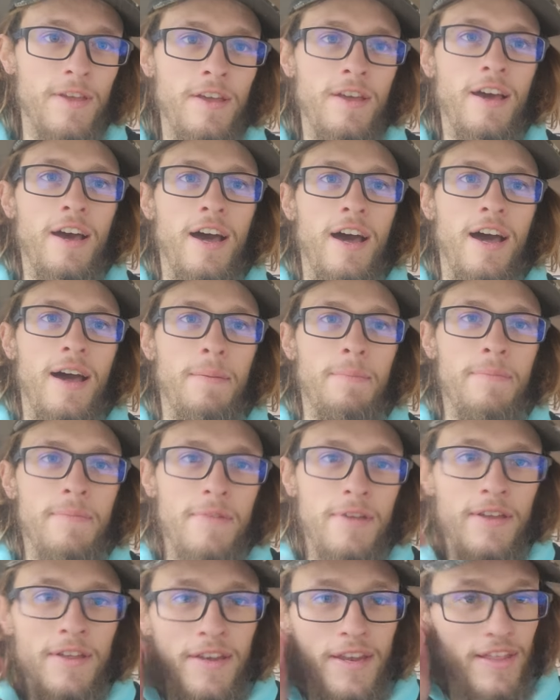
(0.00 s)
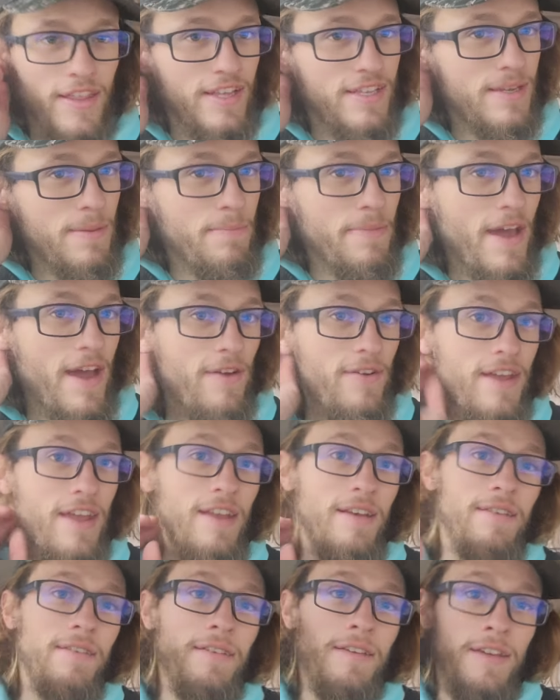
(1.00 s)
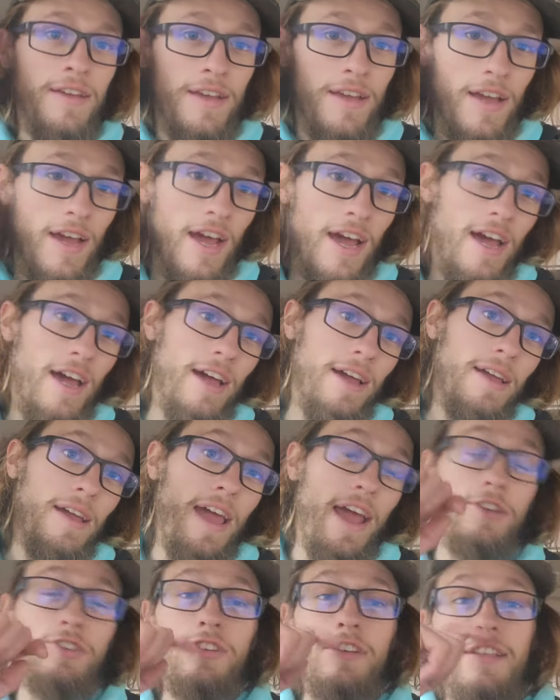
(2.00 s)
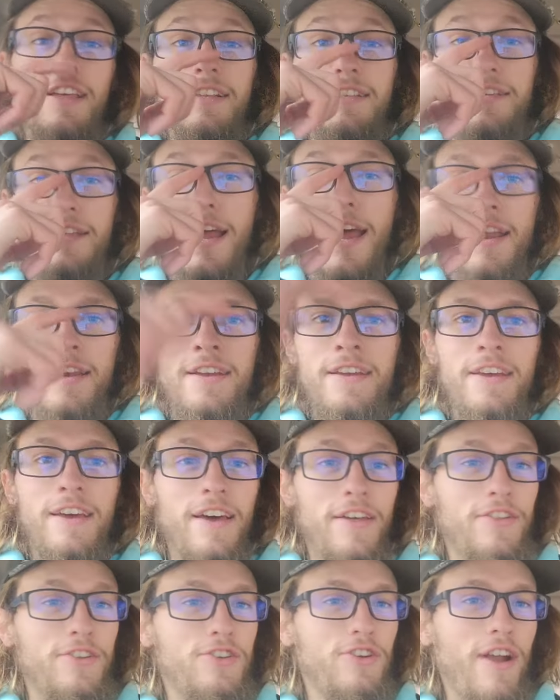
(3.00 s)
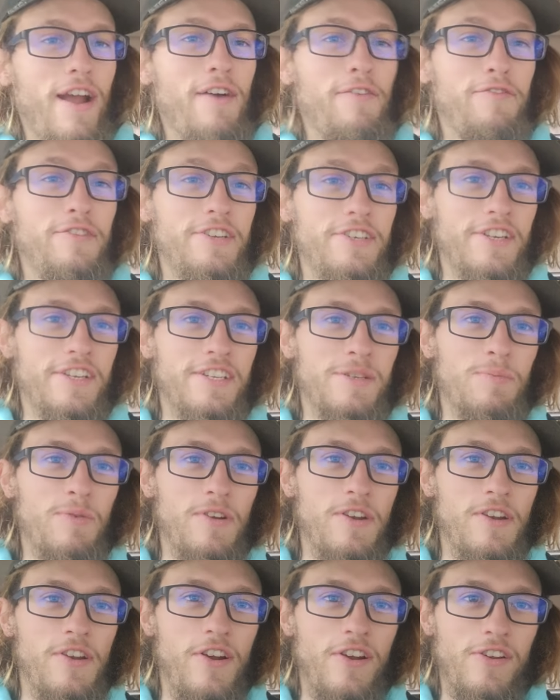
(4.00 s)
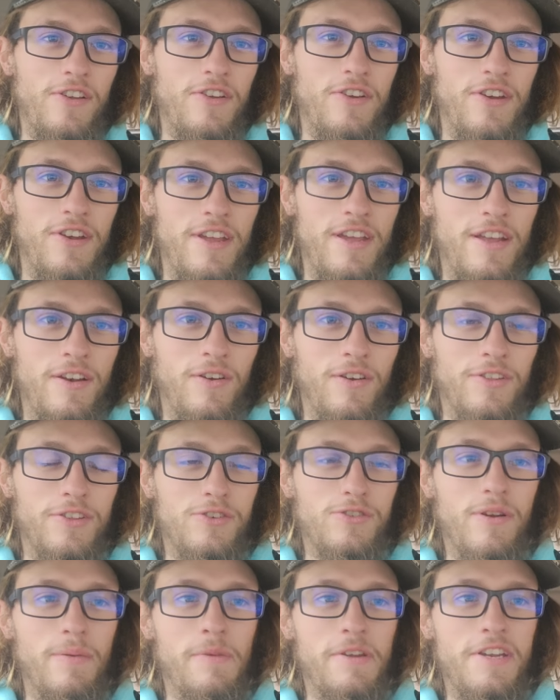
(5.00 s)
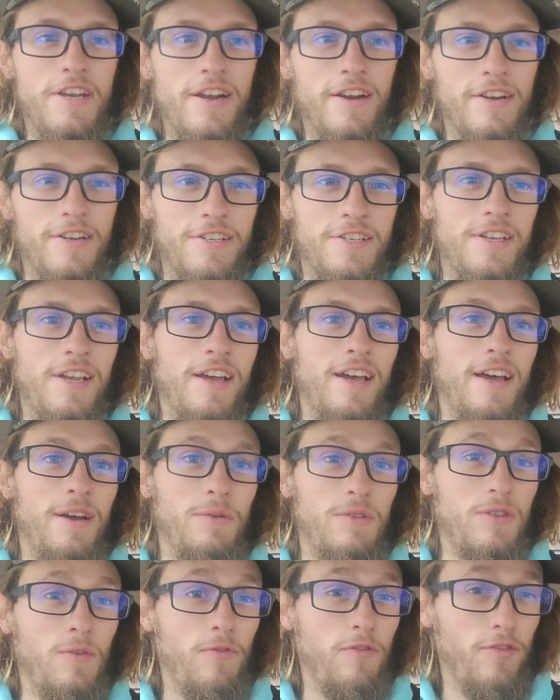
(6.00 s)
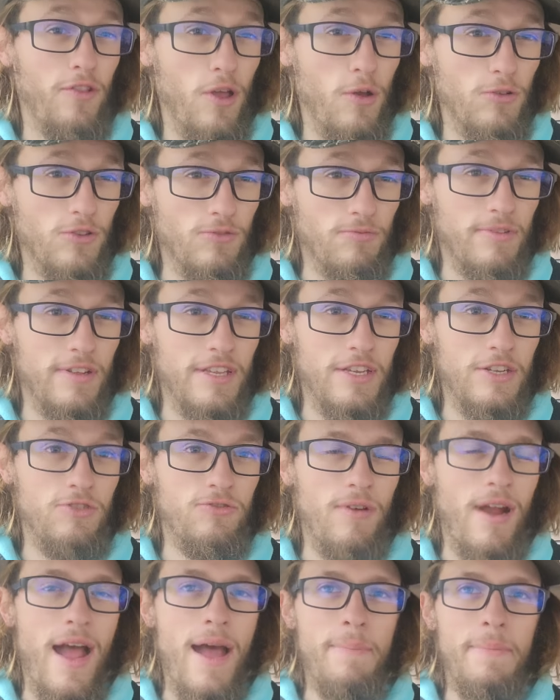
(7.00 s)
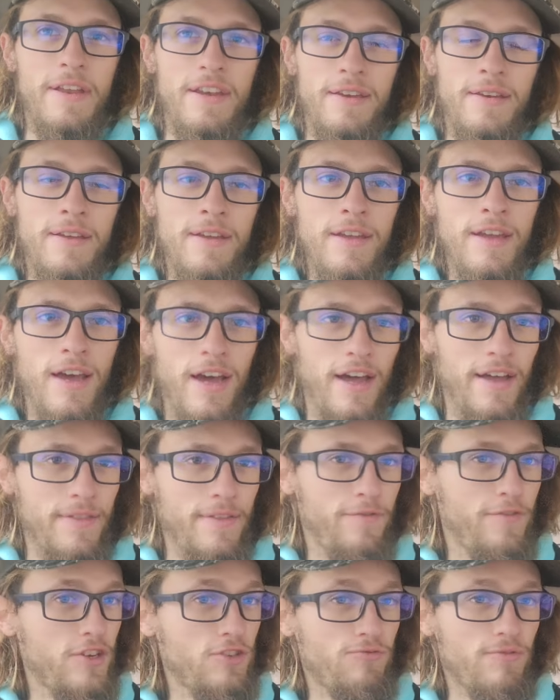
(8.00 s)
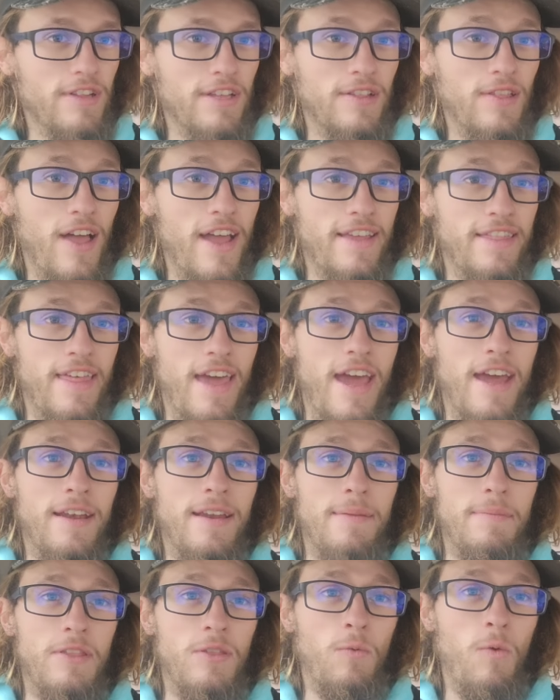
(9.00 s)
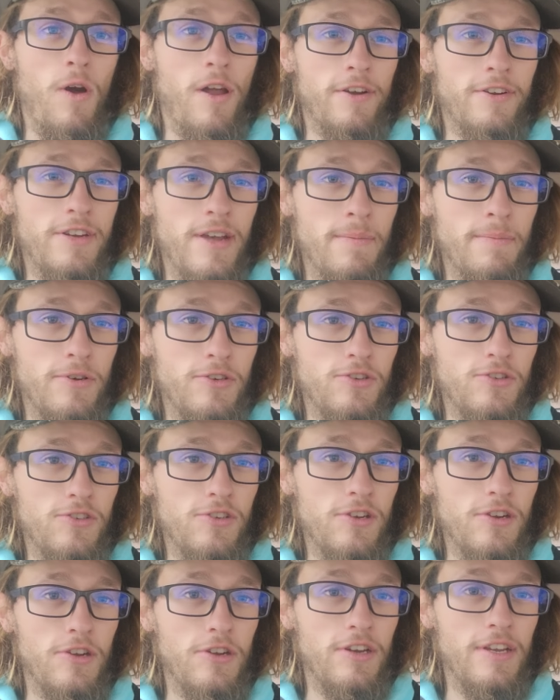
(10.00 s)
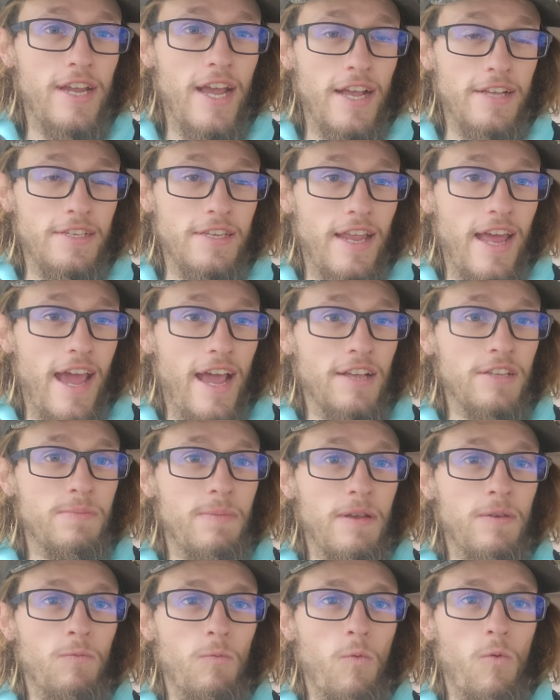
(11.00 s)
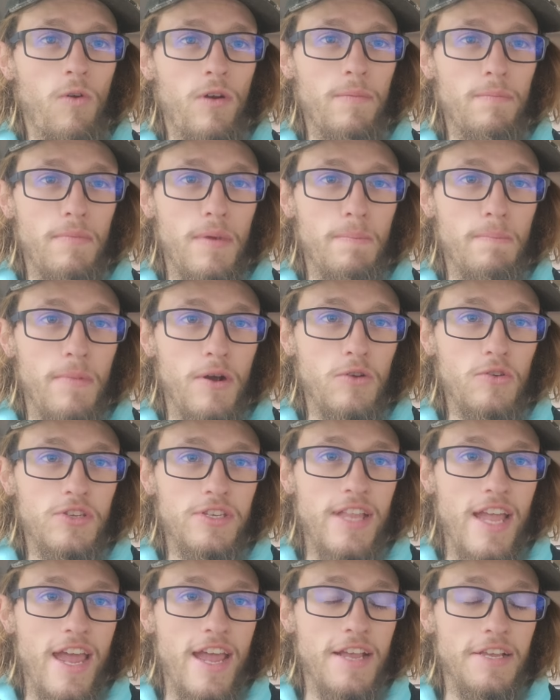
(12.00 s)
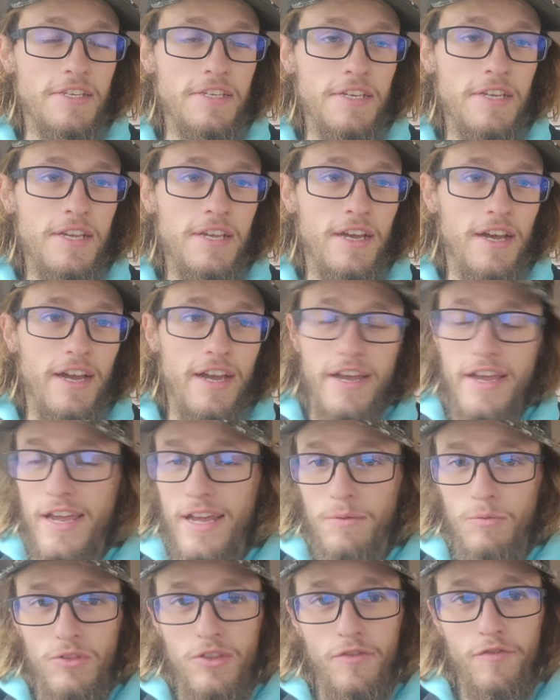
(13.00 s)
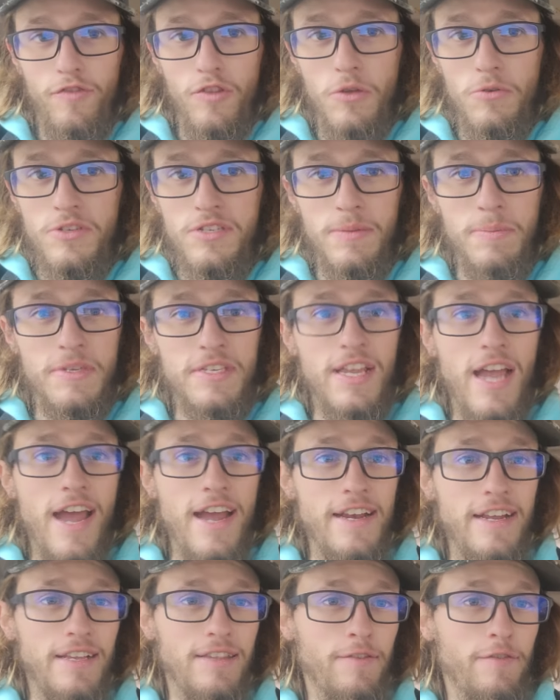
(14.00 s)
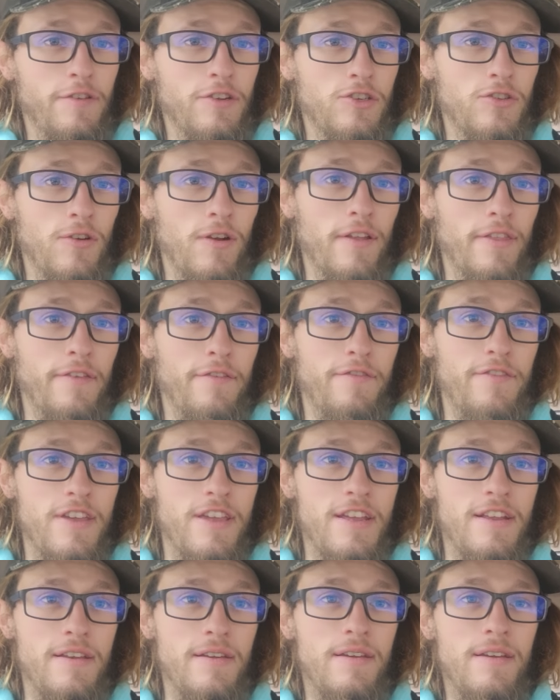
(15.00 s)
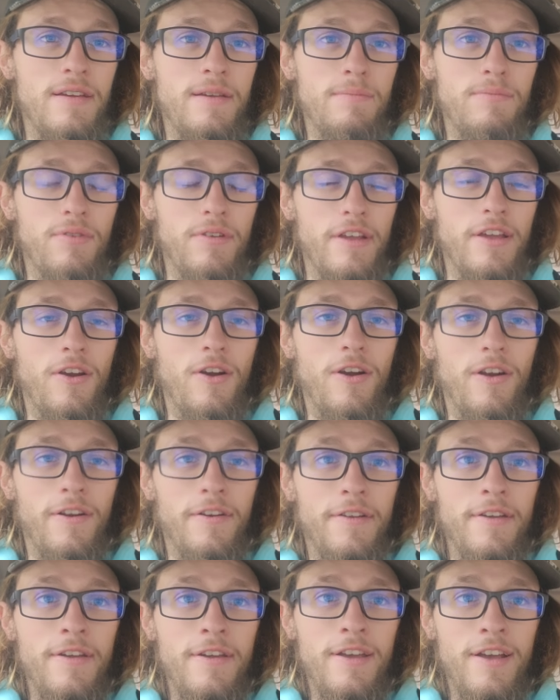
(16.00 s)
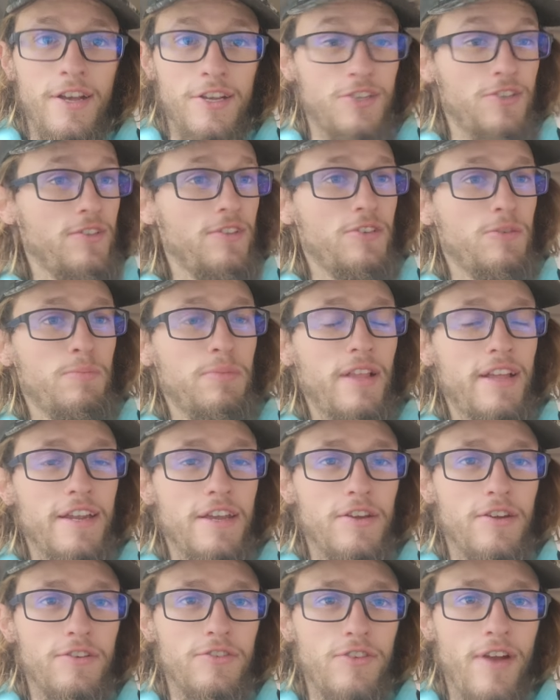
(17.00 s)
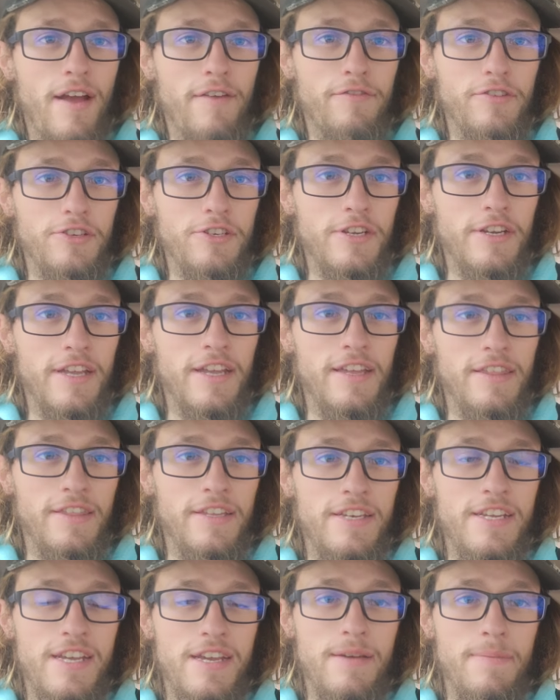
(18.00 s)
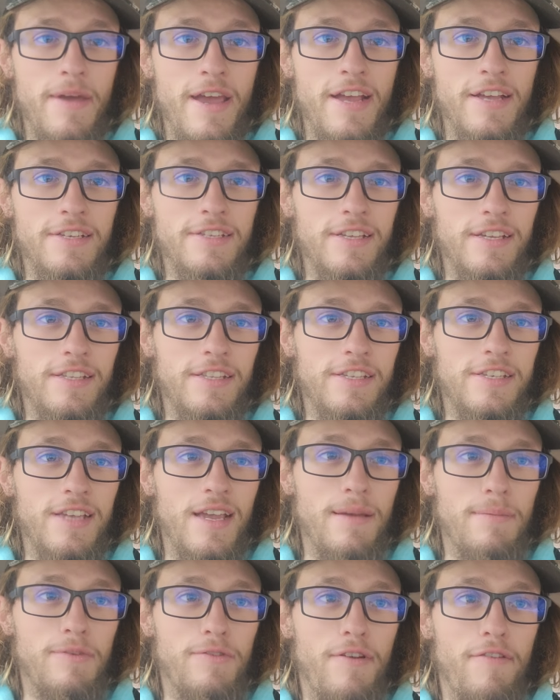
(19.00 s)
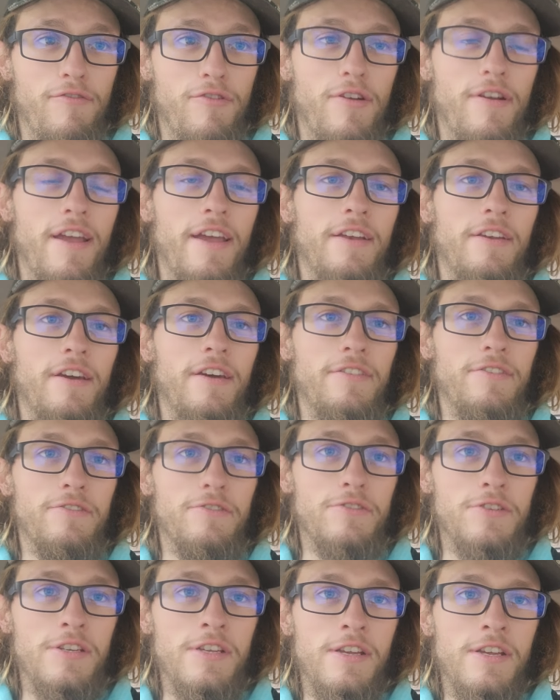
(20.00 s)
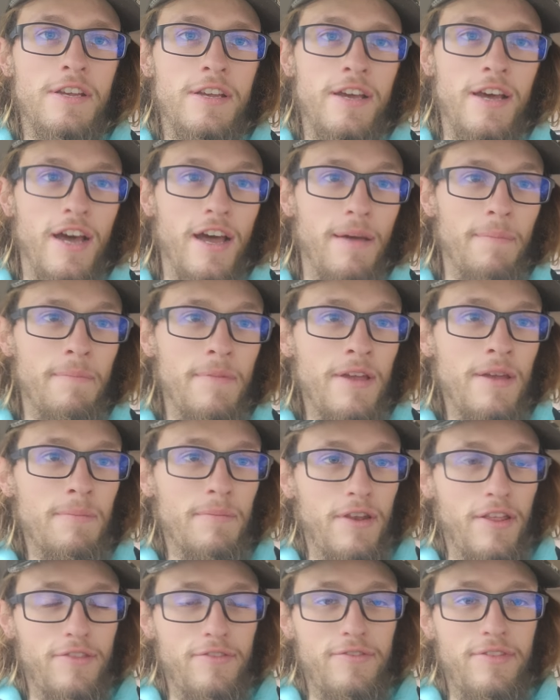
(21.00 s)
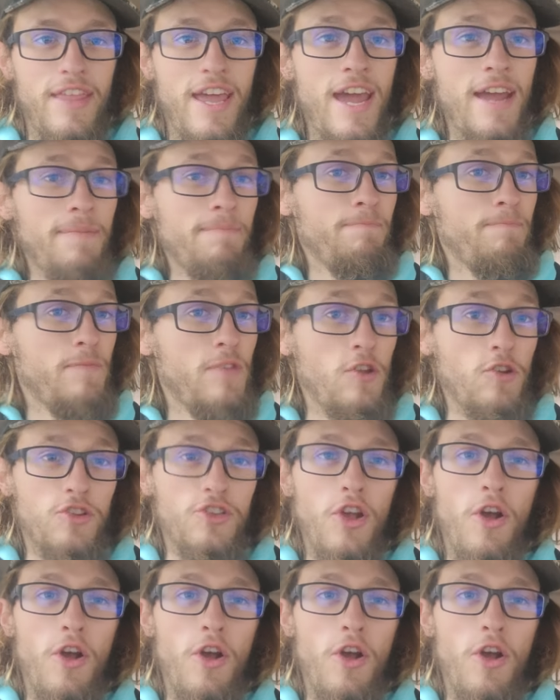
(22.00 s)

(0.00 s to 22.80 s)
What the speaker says: Now that's about it. Actually, that's not. The trout fishing is pretty darn good in all the tributaries. With the flows really dropping, the fish really like that. I mean, the water temperatures are good as it has been warm most days. And with the flows subsiding, the fish are on the feed pretty hard. So there's plenty good trout fishing in the TMAs like the Salmon River and others. But other than that, here's